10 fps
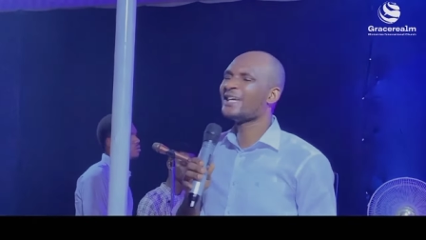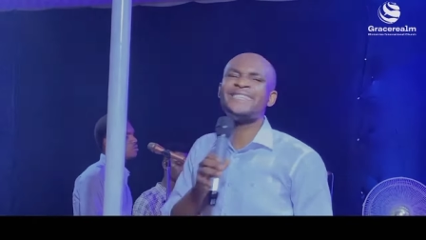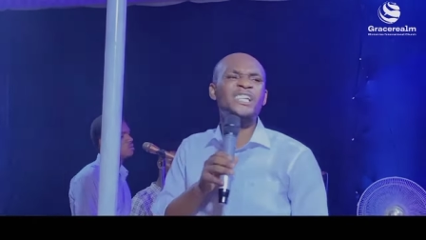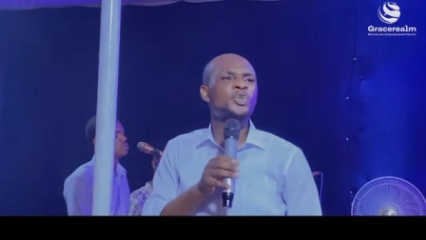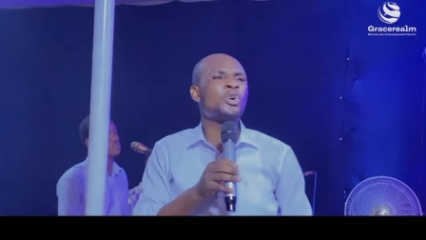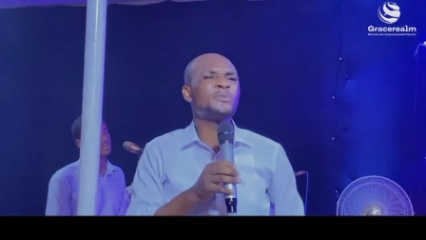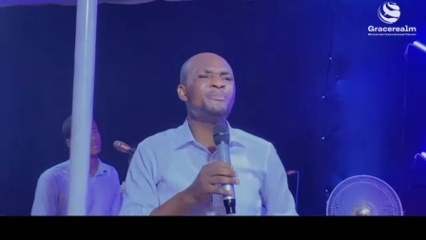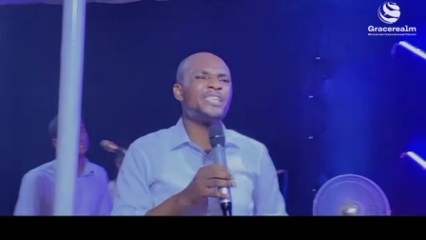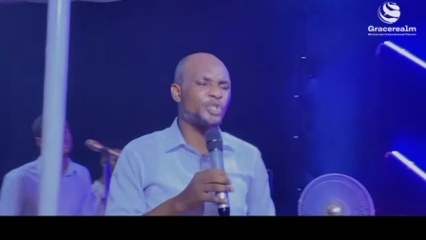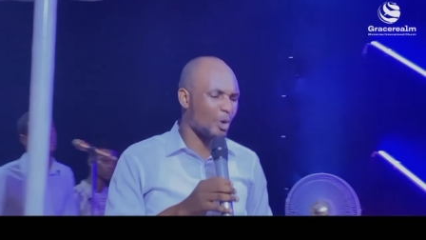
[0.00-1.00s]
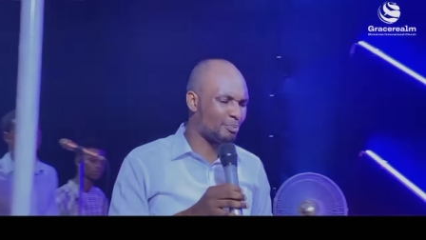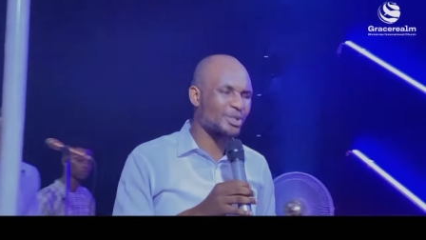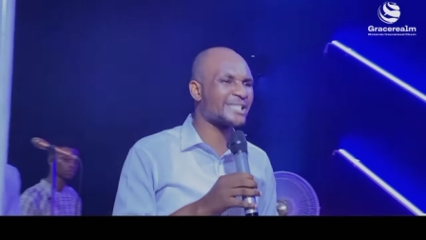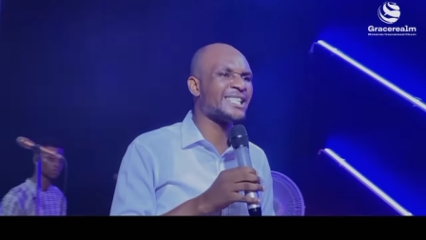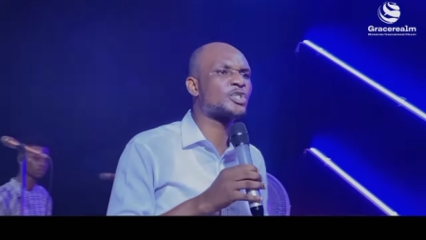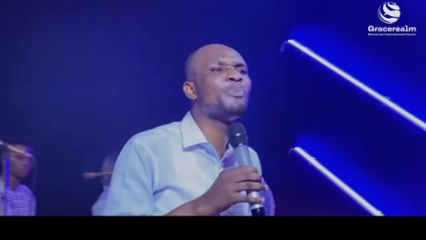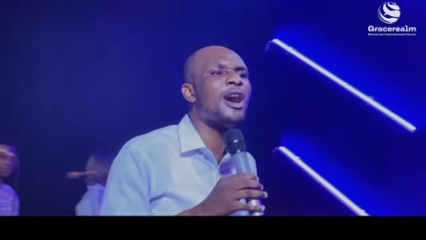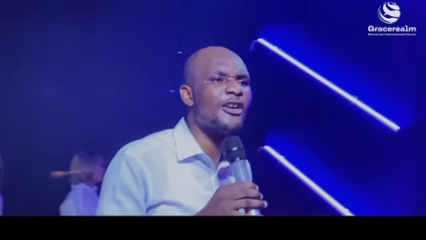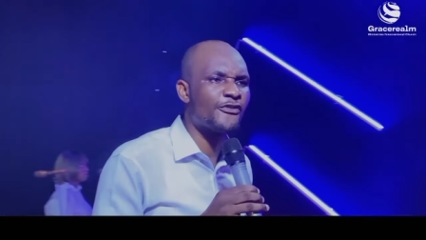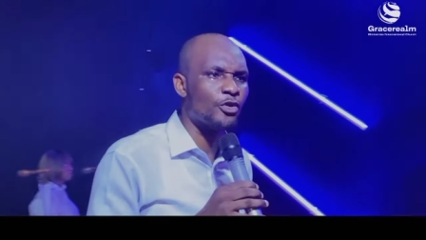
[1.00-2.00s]
That's what makes your presence
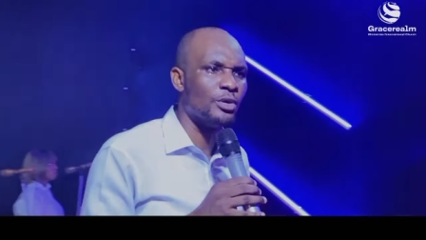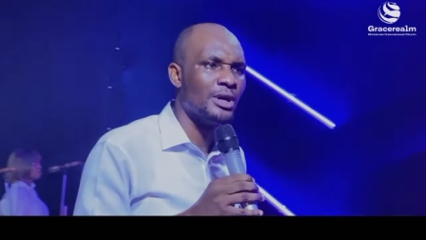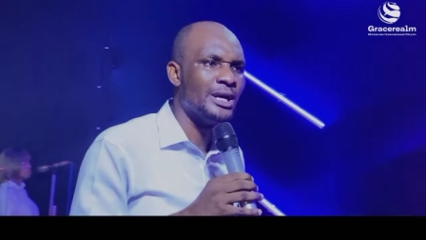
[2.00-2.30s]
powerful.